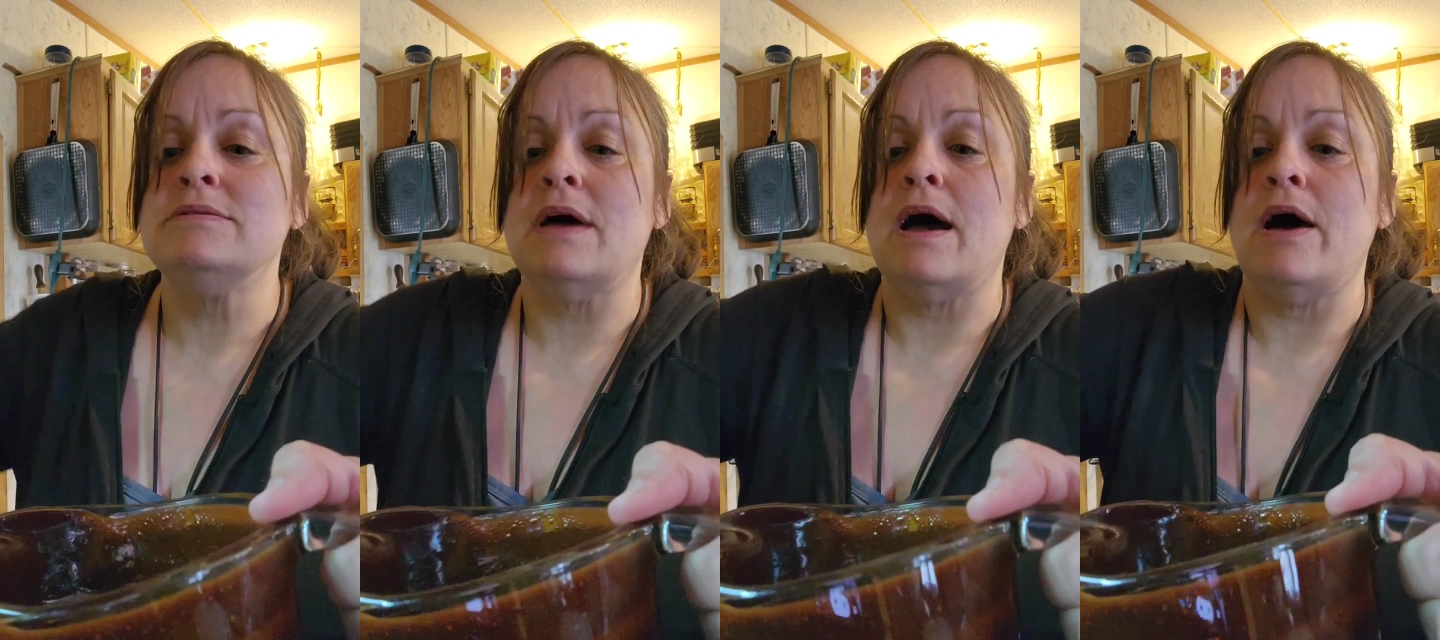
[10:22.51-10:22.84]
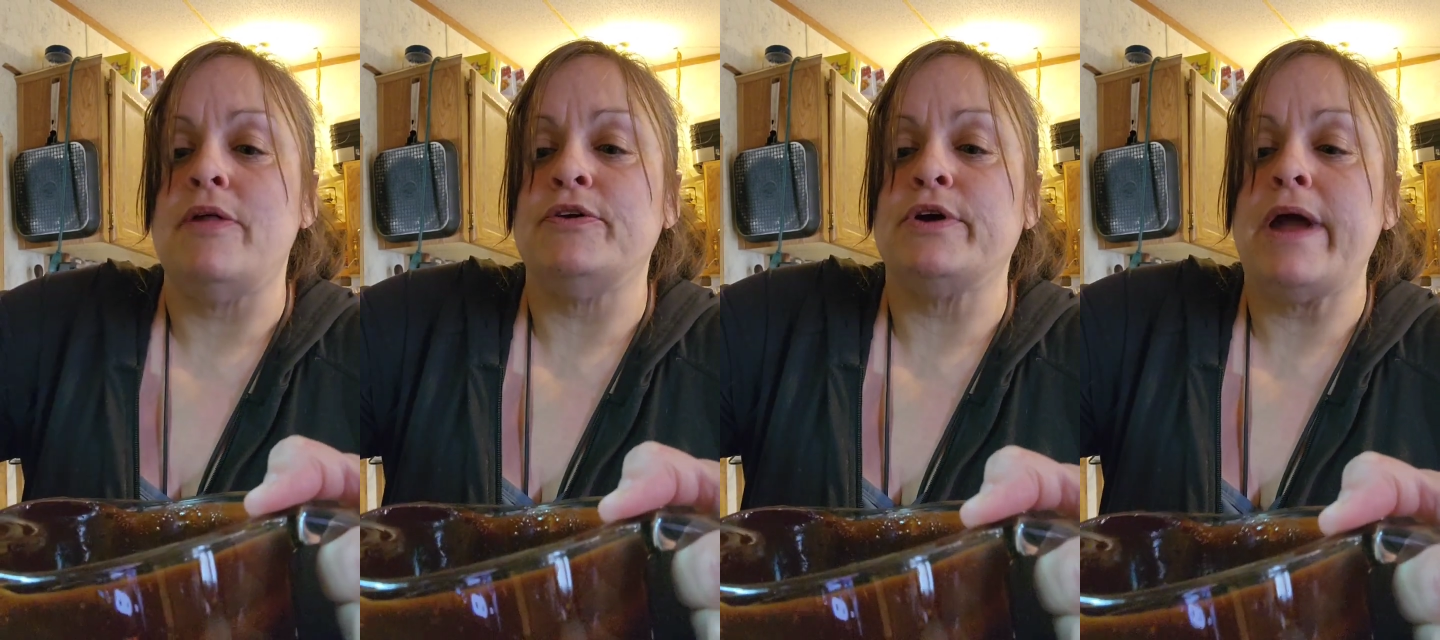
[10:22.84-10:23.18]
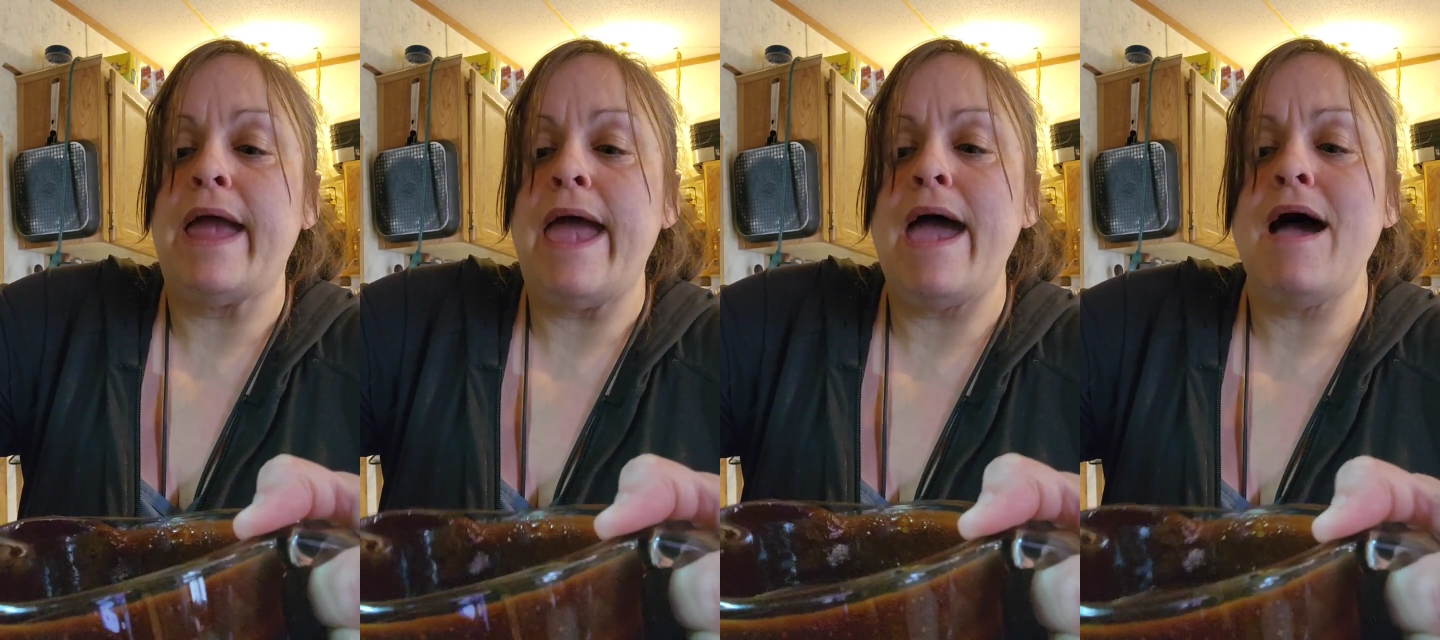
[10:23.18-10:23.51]
The other
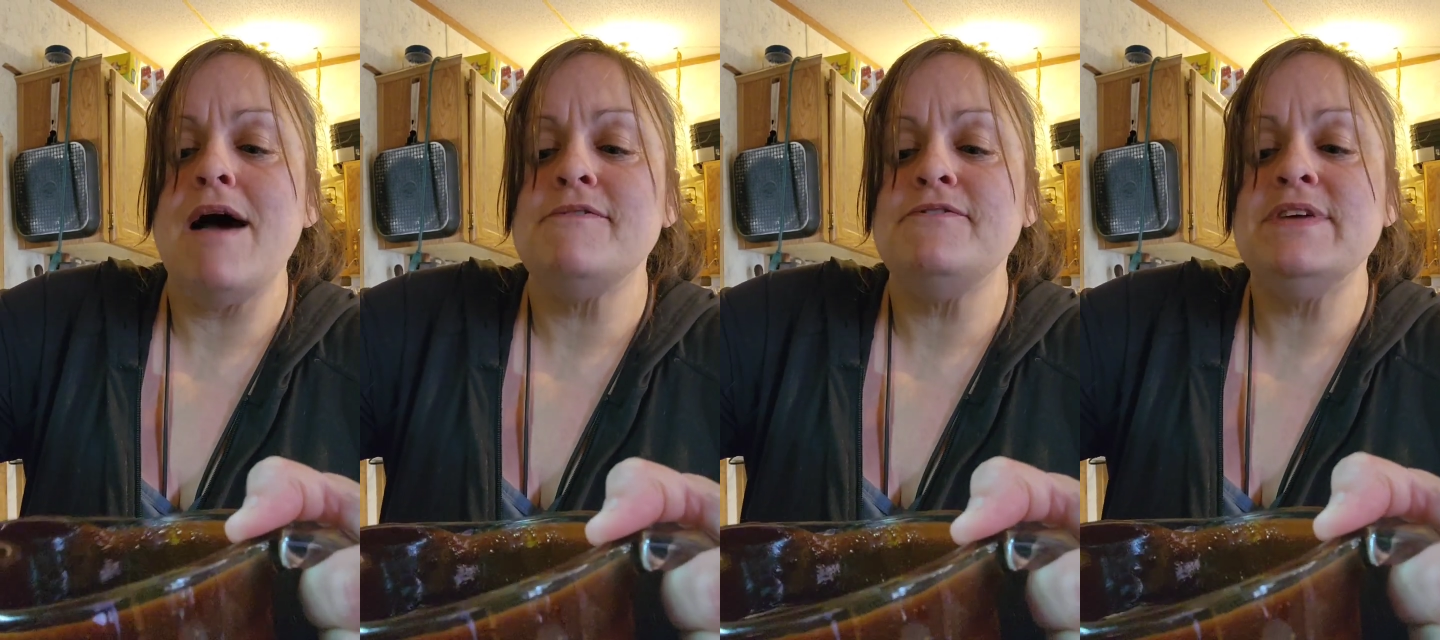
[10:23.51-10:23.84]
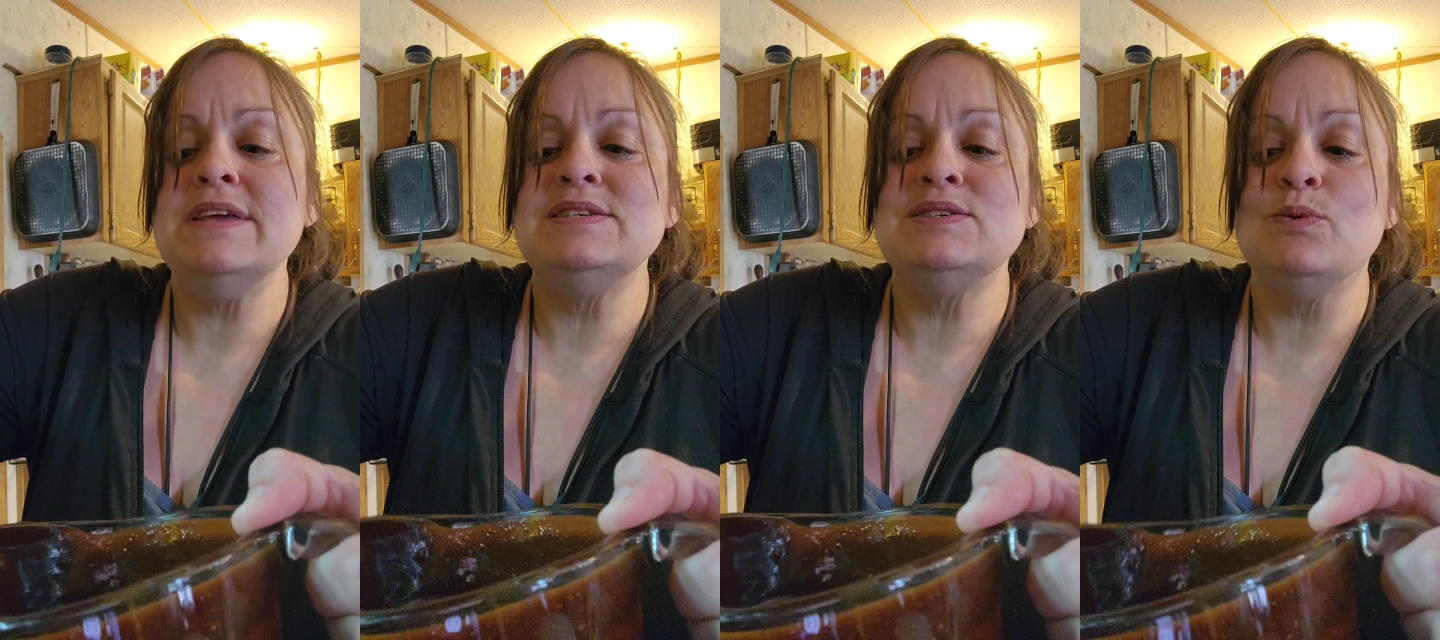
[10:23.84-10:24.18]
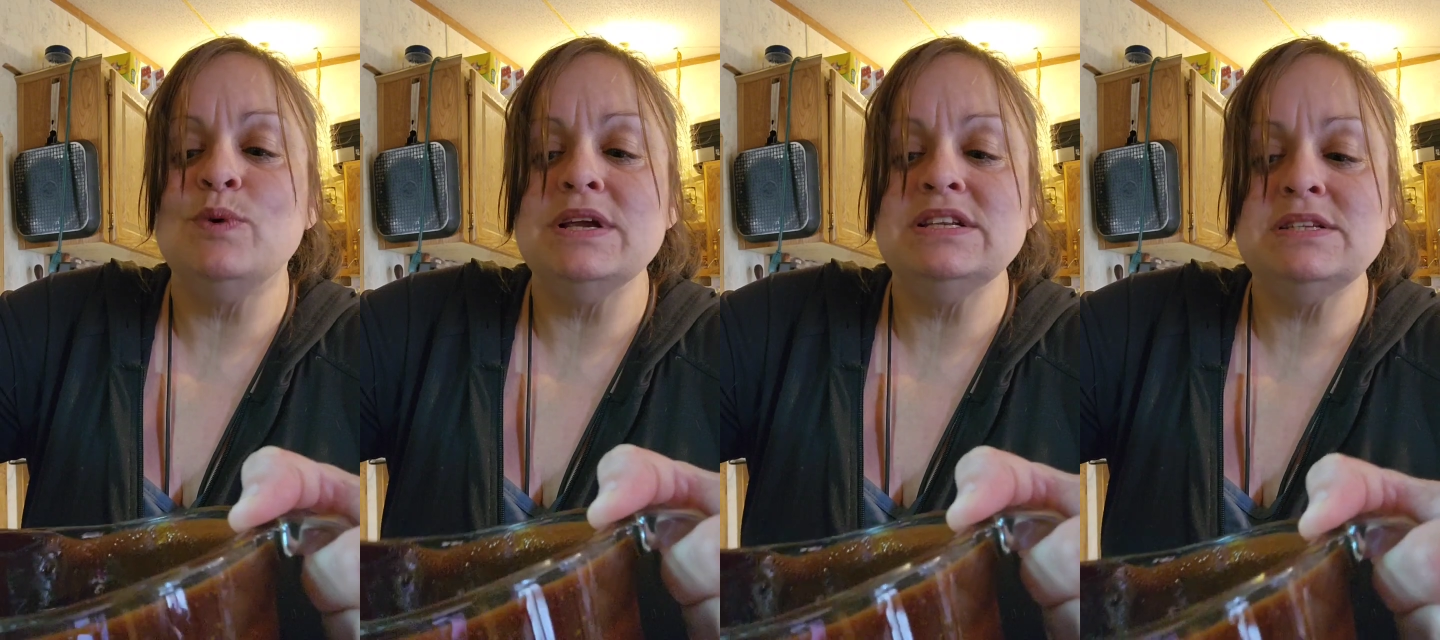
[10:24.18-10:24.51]
half is
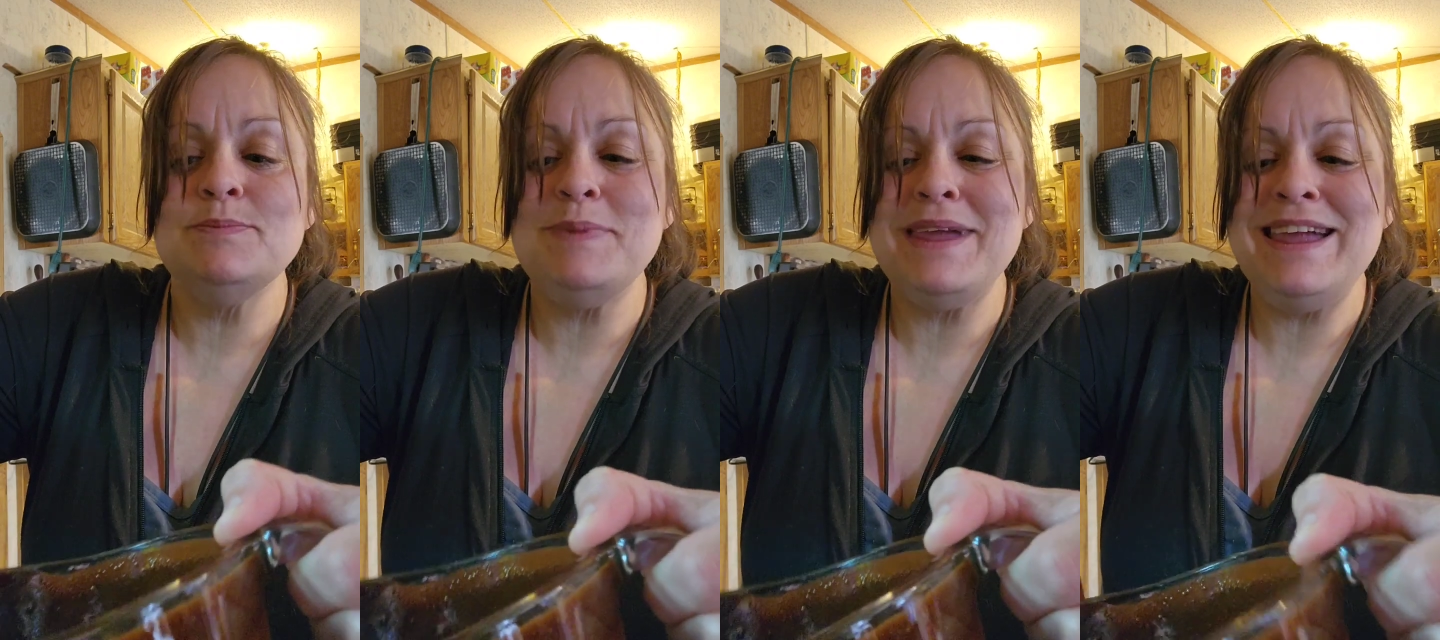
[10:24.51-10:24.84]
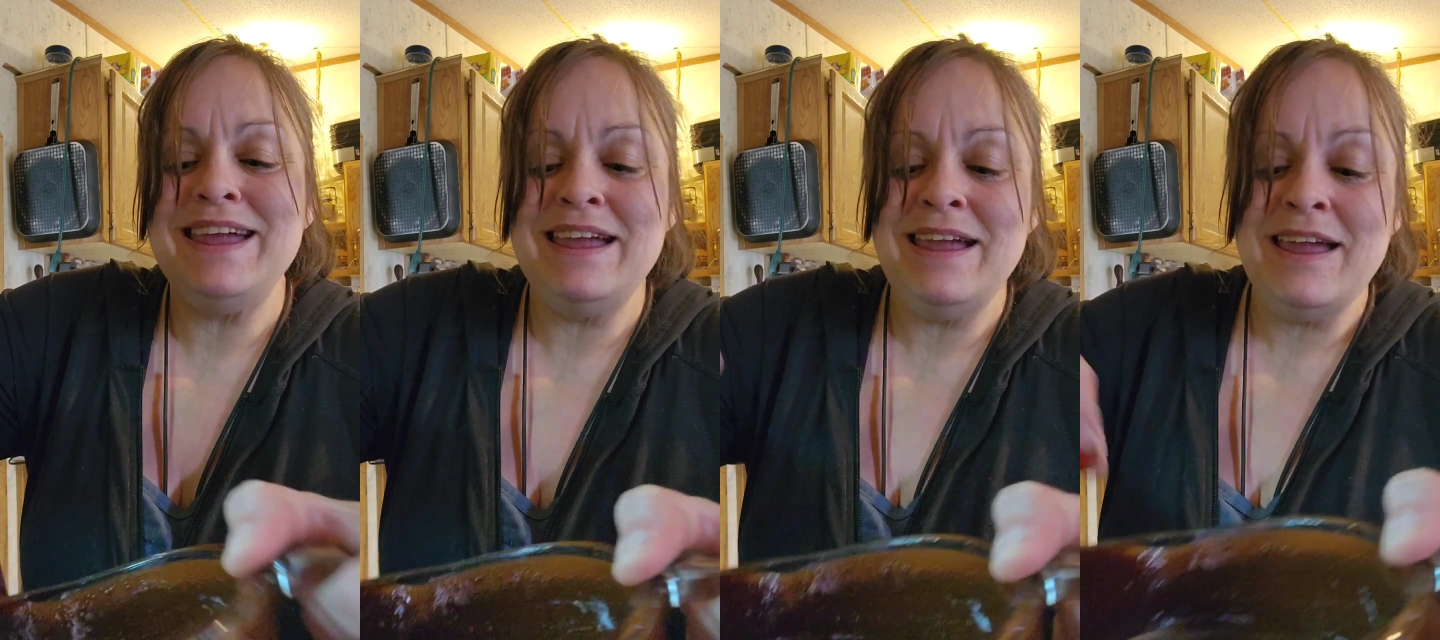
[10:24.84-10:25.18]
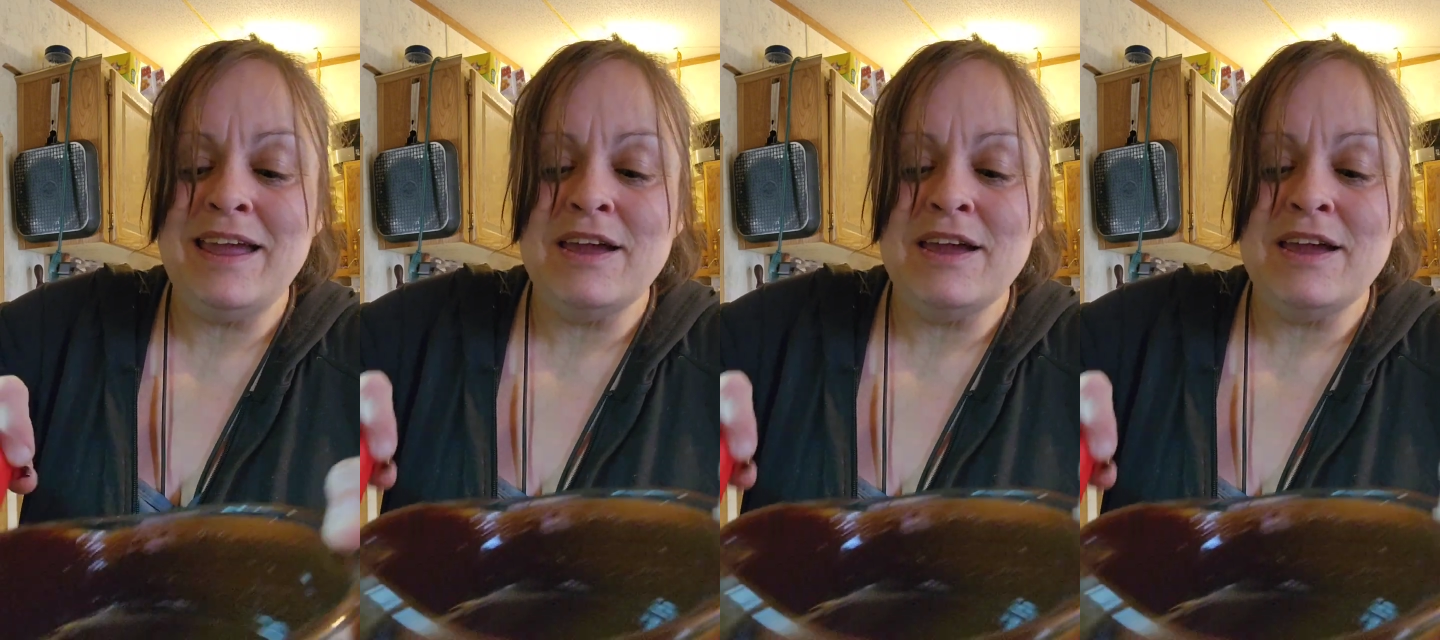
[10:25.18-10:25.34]
going to be